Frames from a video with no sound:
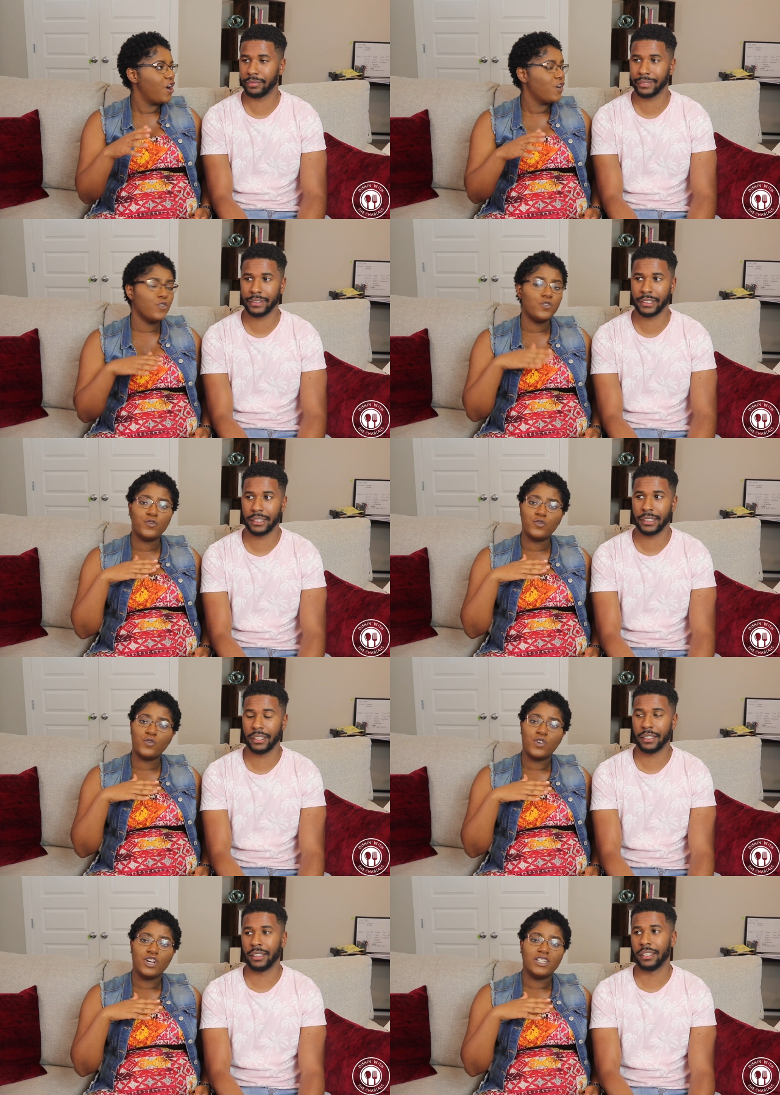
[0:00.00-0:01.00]

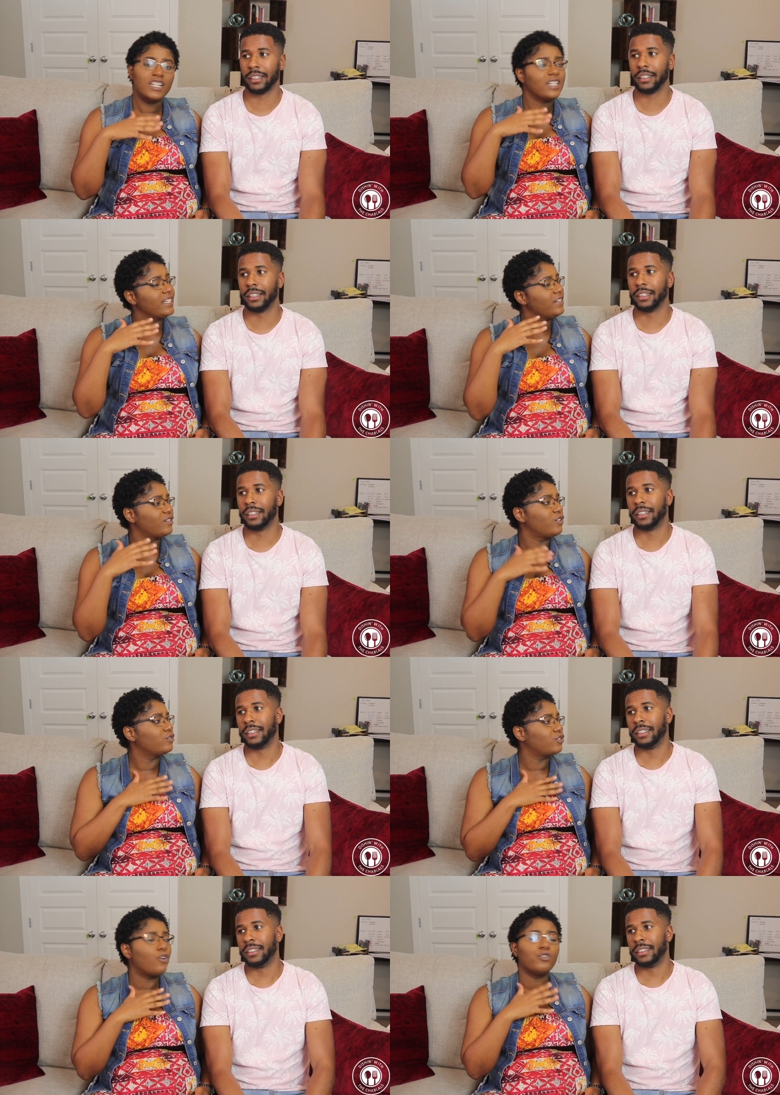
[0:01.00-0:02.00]
Speaker 1: who didn't even
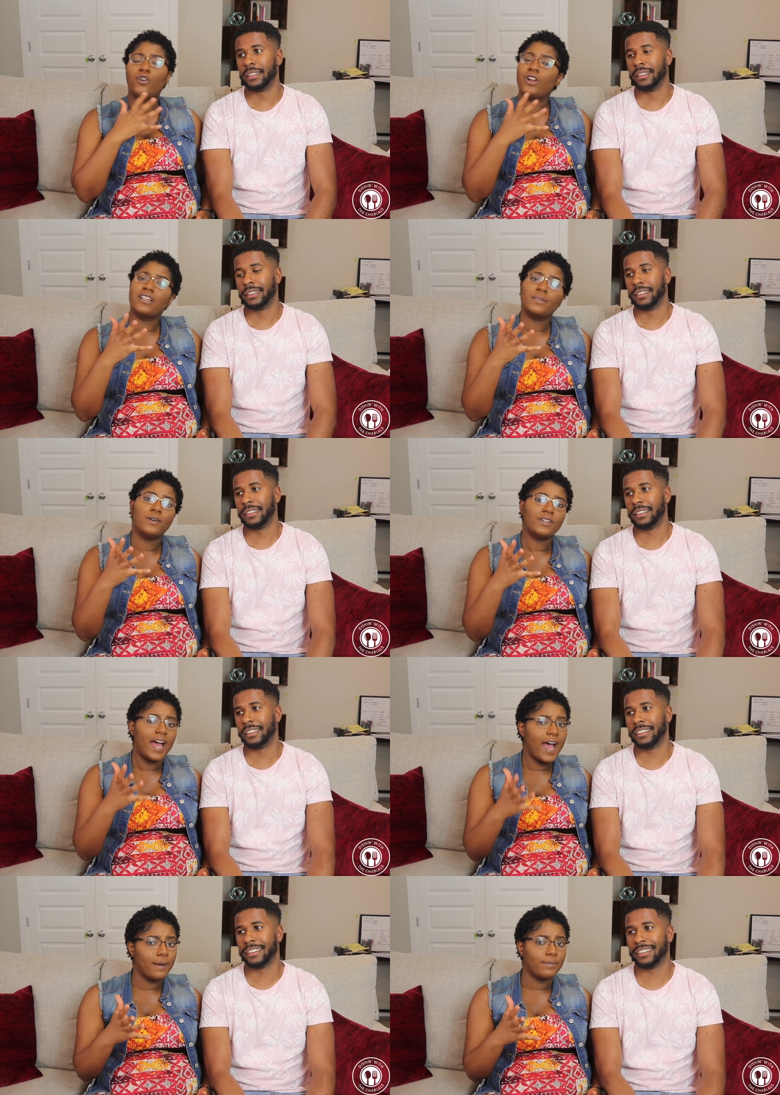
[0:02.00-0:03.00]
don't don't know that this about to
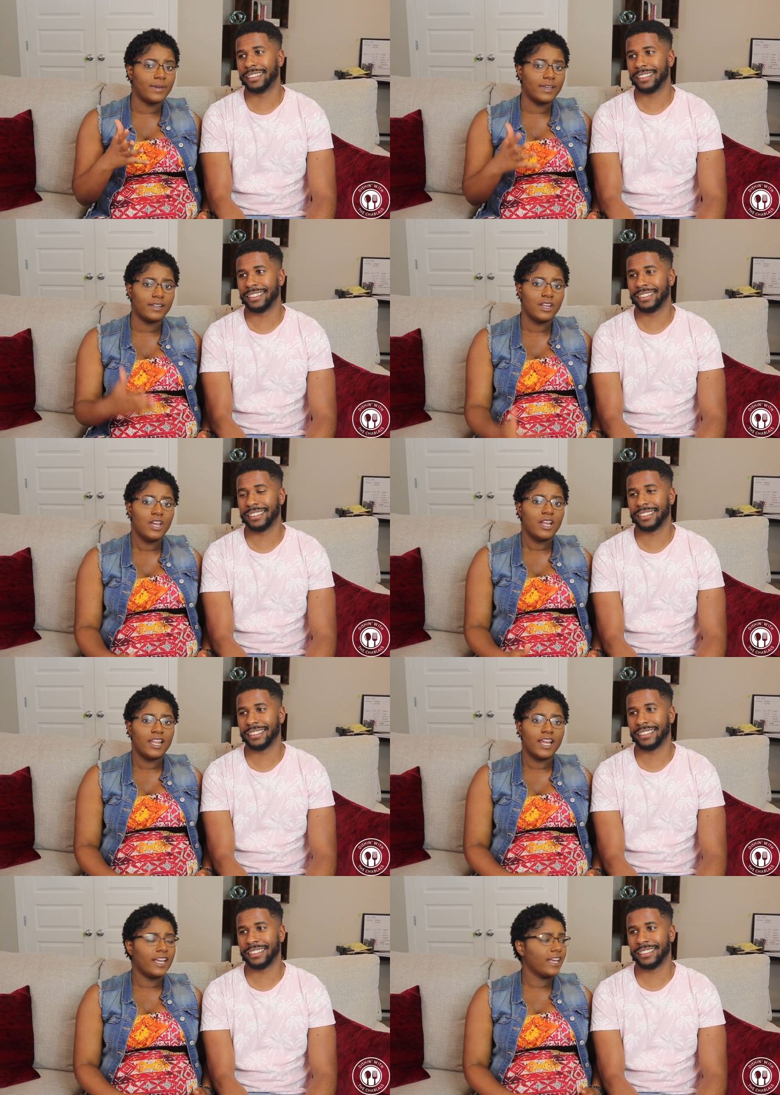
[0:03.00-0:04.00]
happen
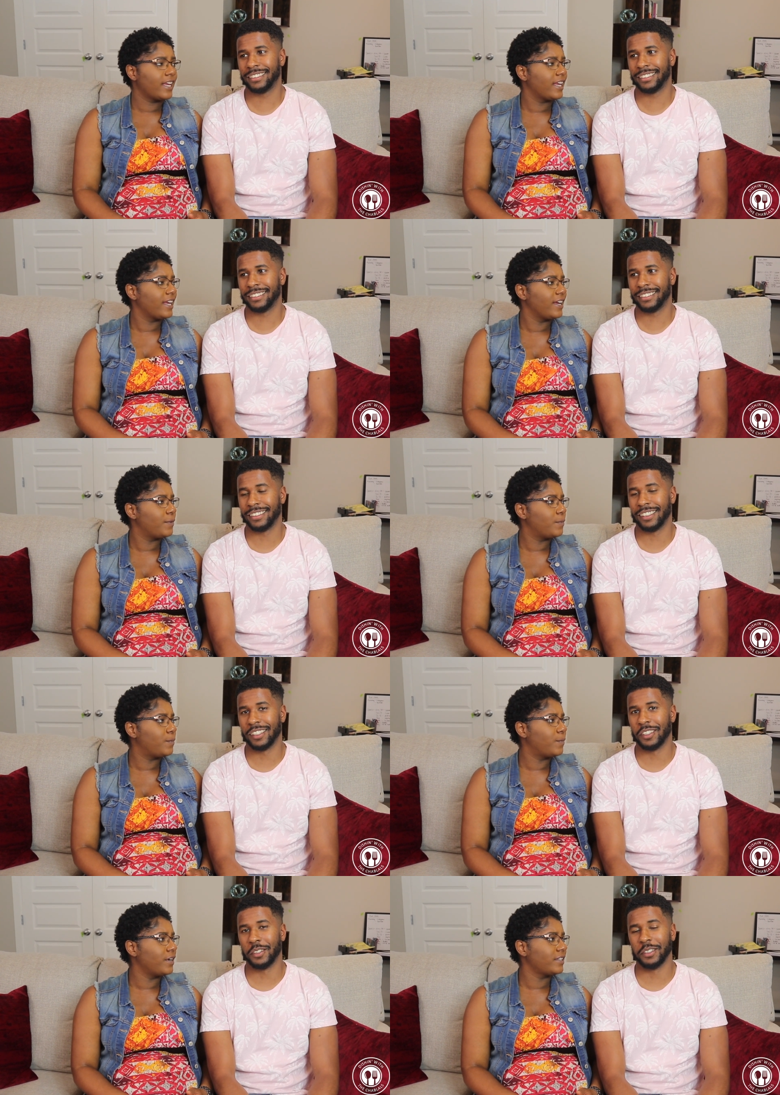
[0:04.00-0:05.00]
like
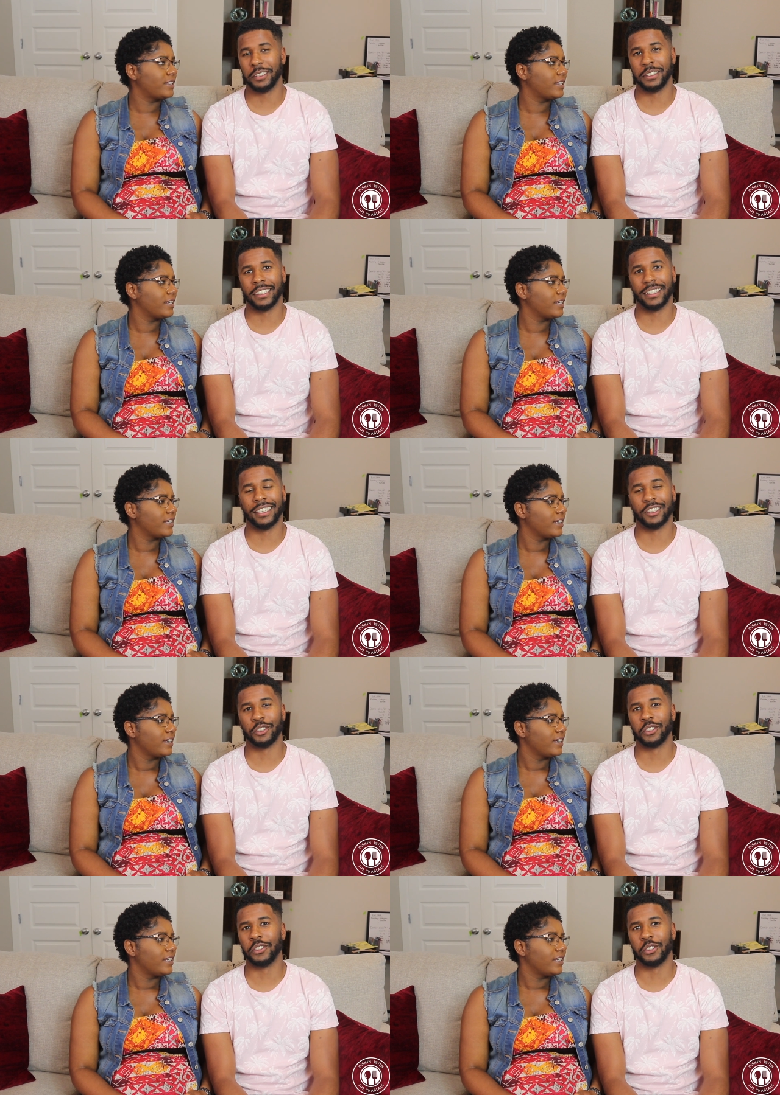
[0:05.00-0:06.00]
what
Speaker 2: yeah
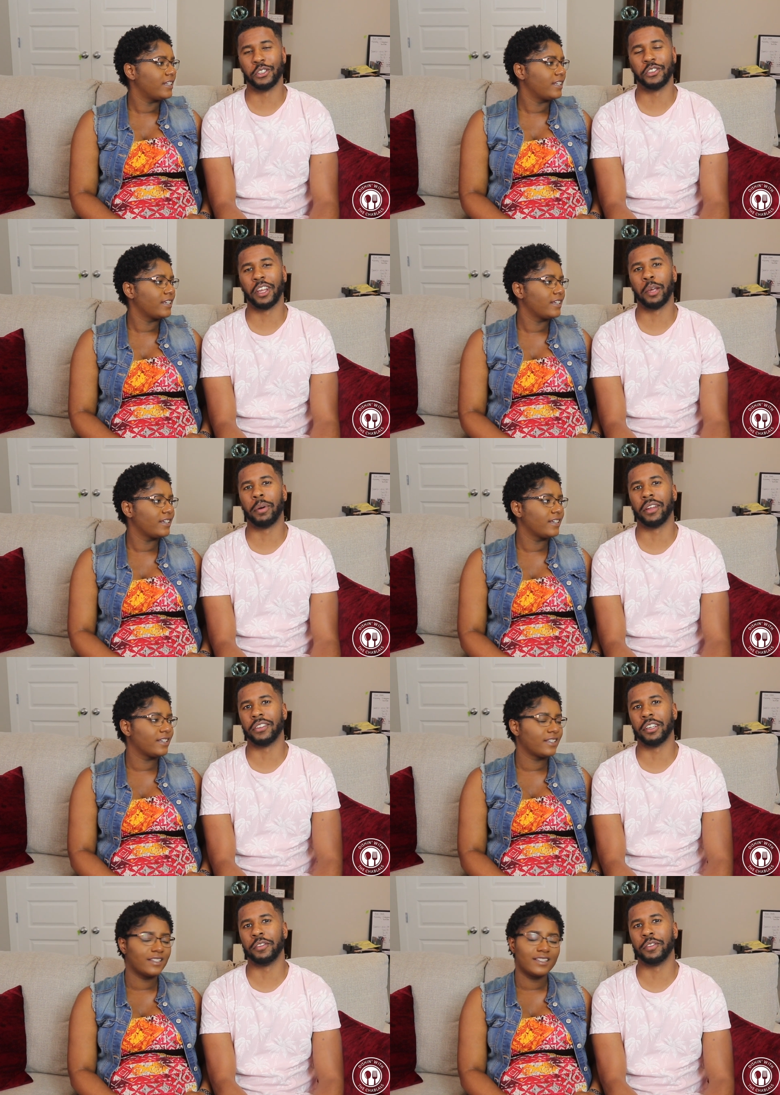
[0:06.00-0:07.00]
just just stay
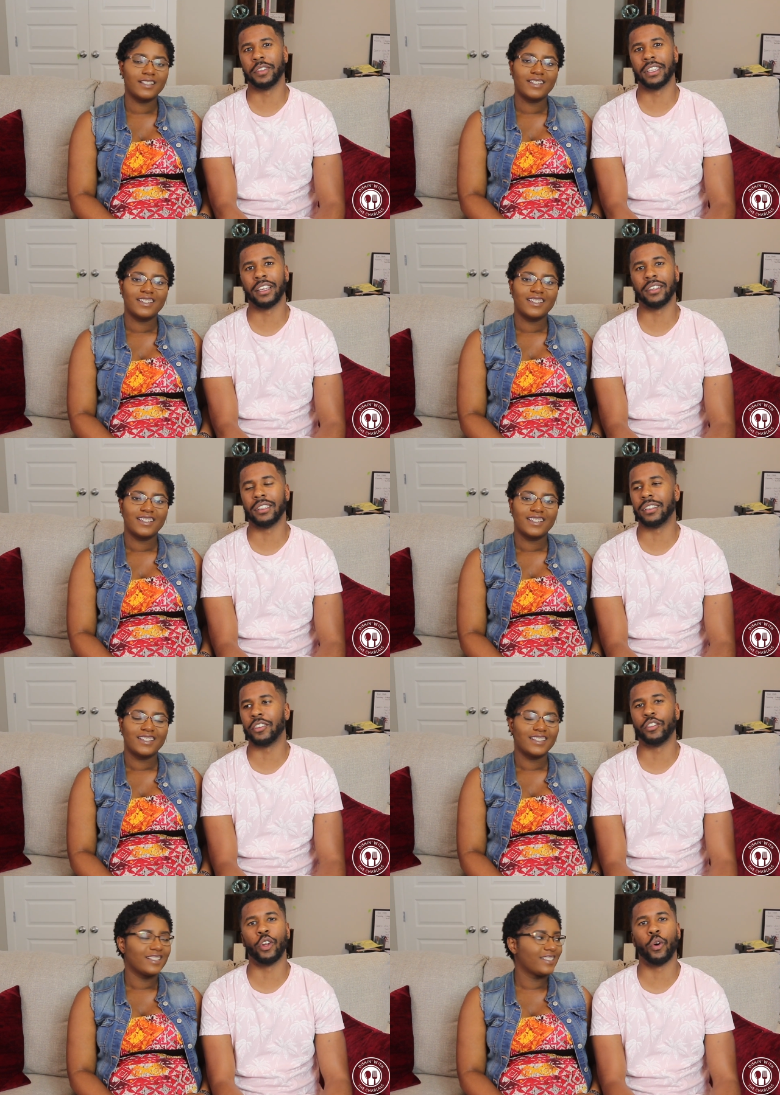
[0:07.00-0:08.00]
positive there,
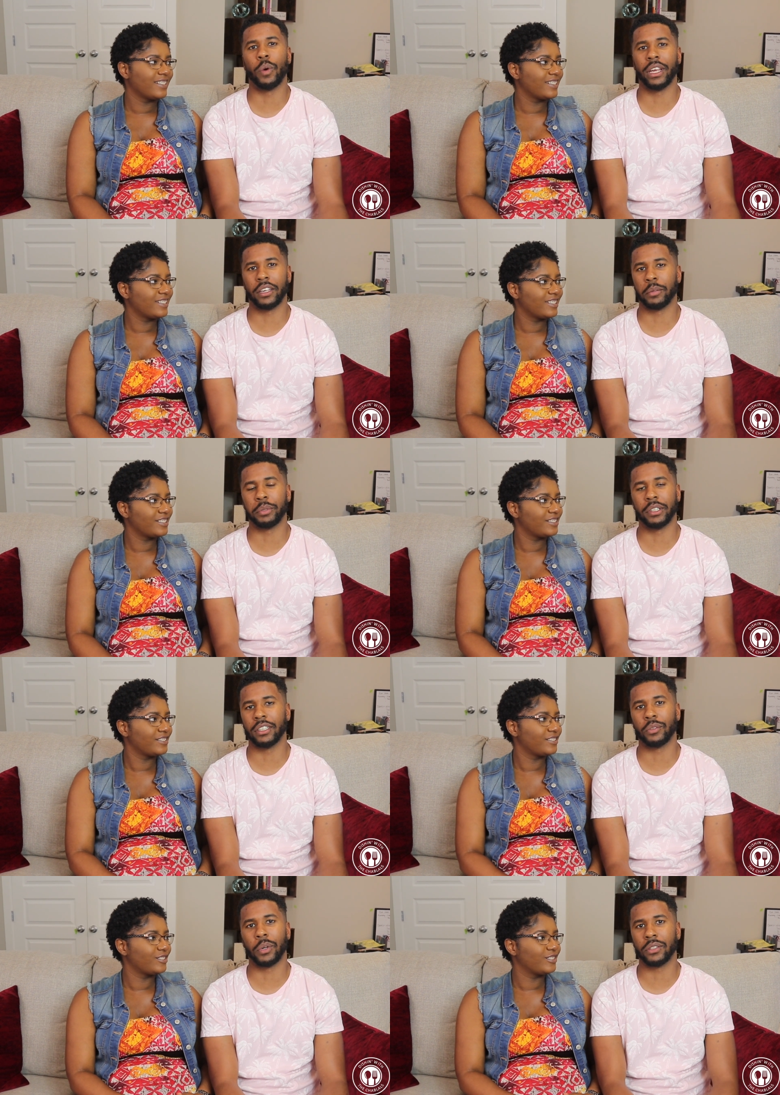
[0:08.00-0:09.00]
there's no way you can
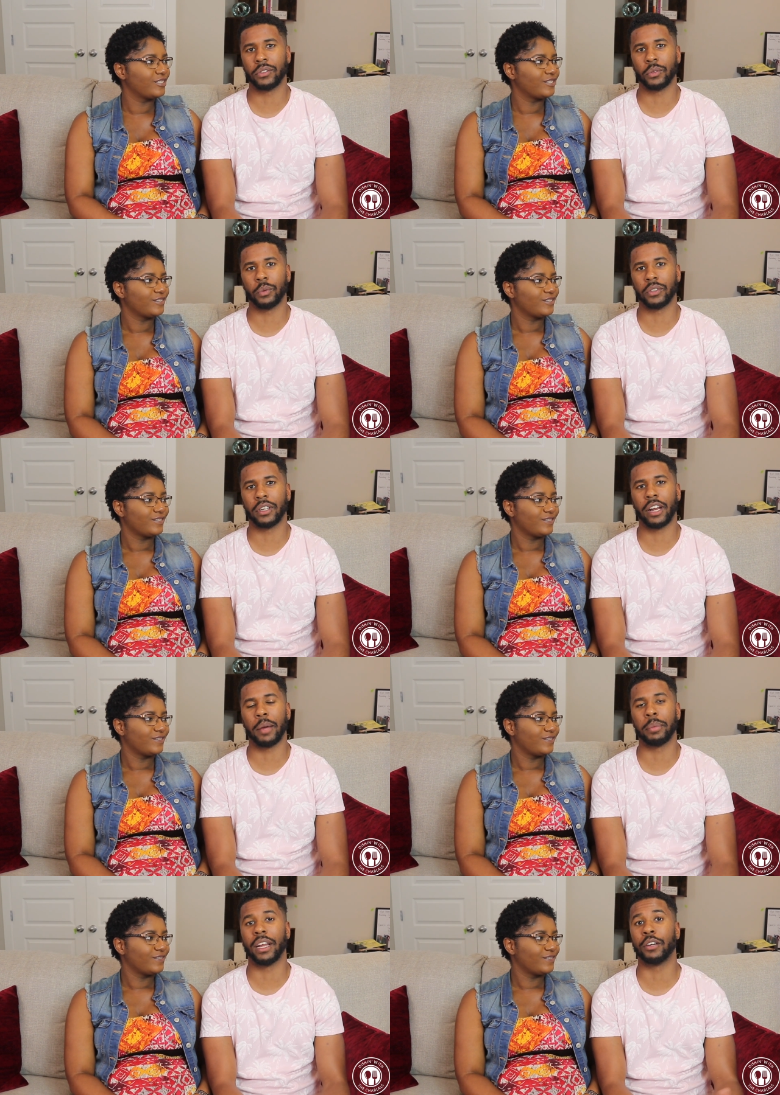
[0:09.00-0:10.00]
predict what's what's gonna
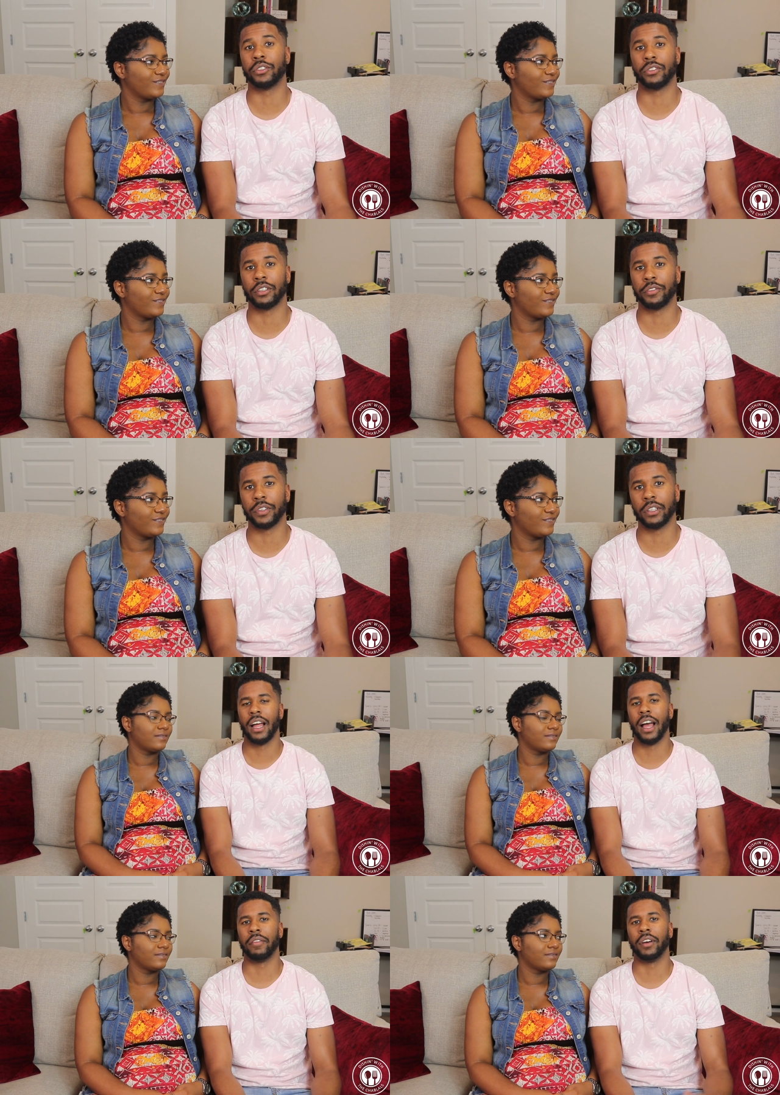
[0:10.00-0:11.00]
happen how she's gonna feel
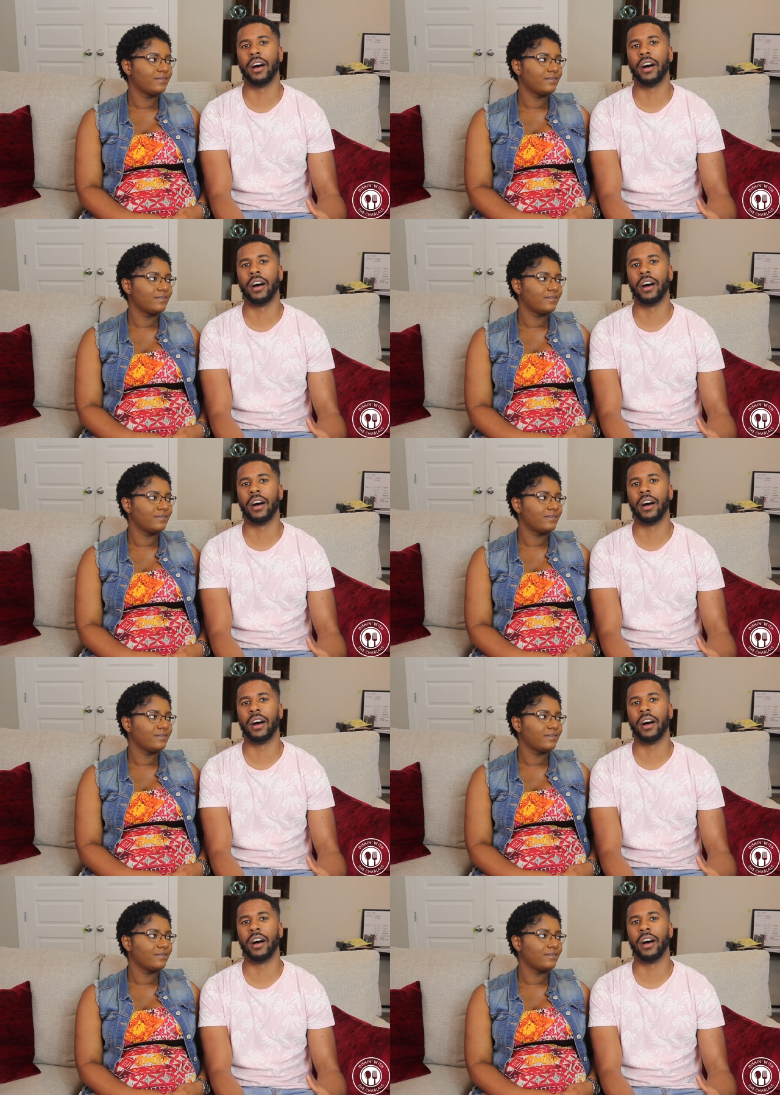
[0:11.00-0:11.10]
have a